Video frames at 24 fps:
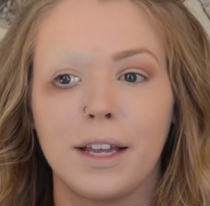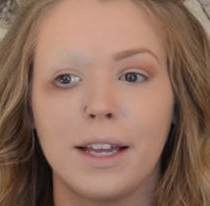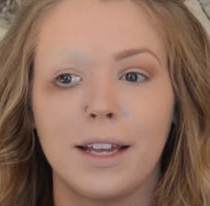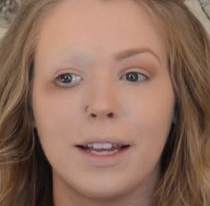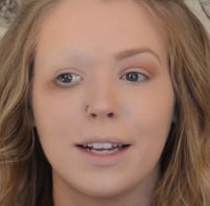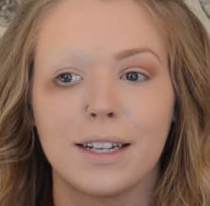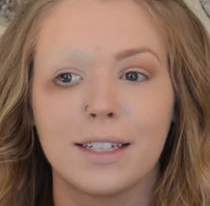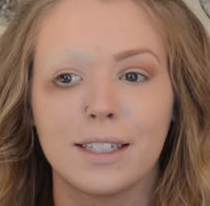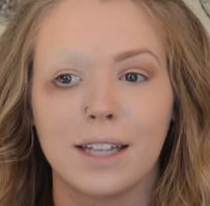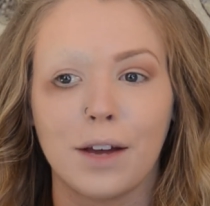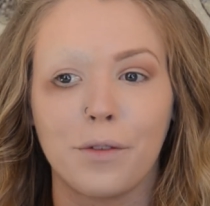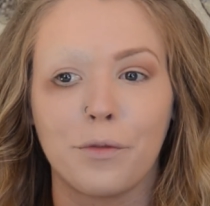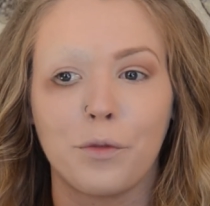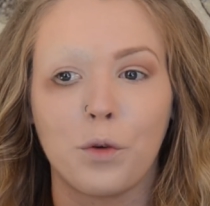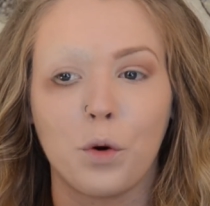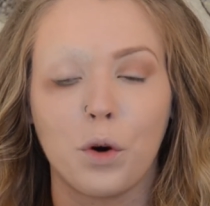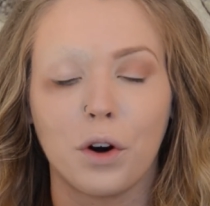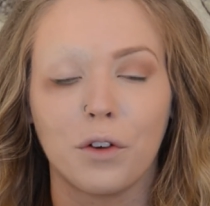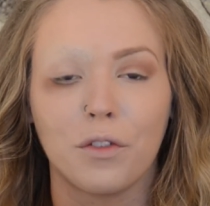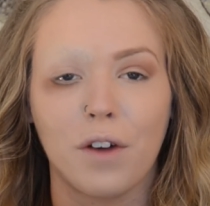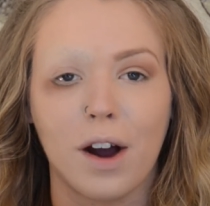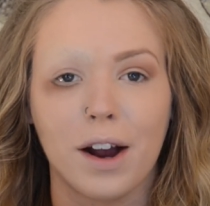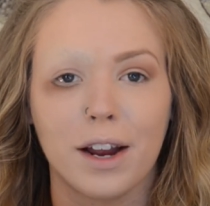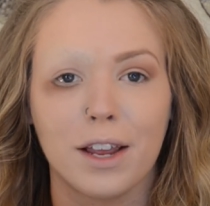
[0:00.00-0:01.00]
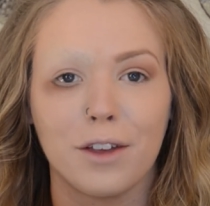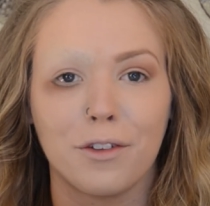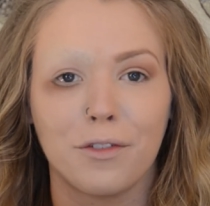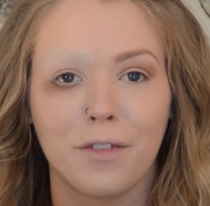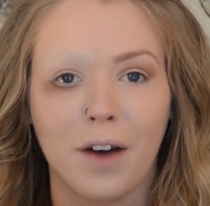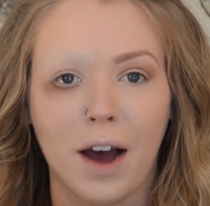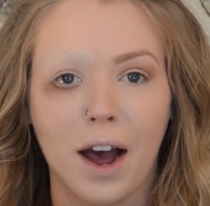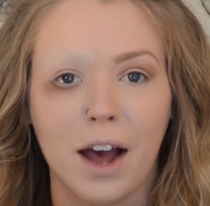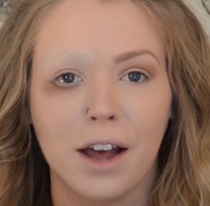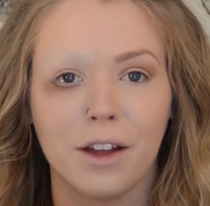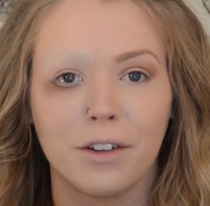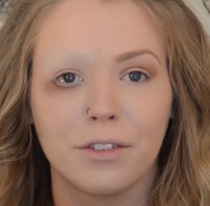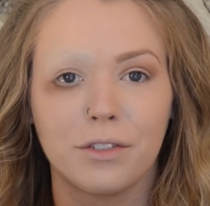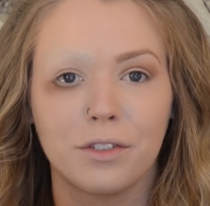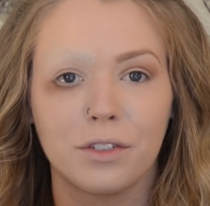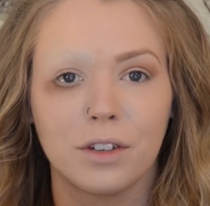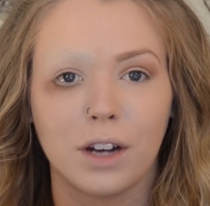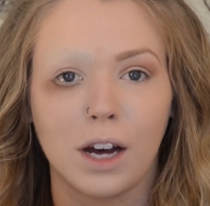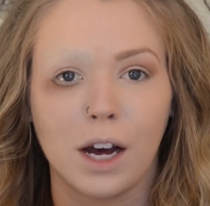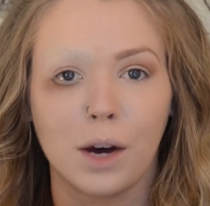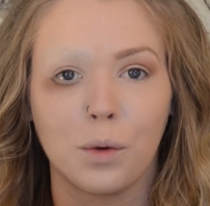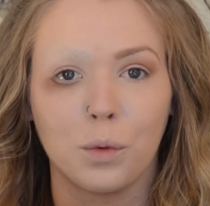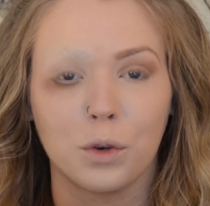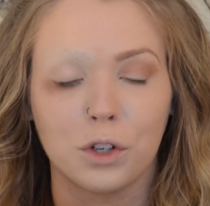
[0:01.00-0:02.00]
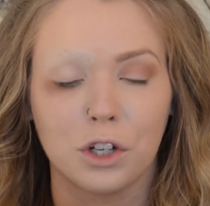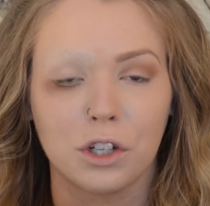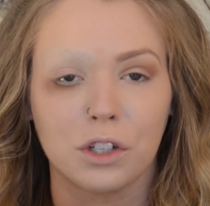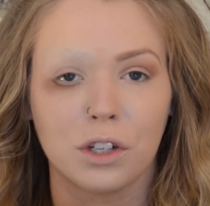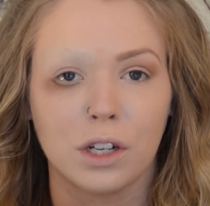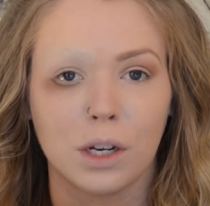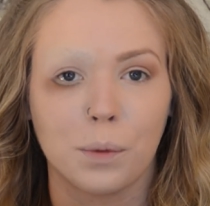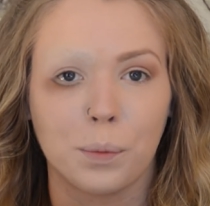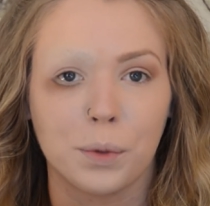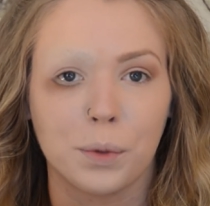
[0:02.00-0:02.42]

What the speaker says: except for Rocky 5. We're just going to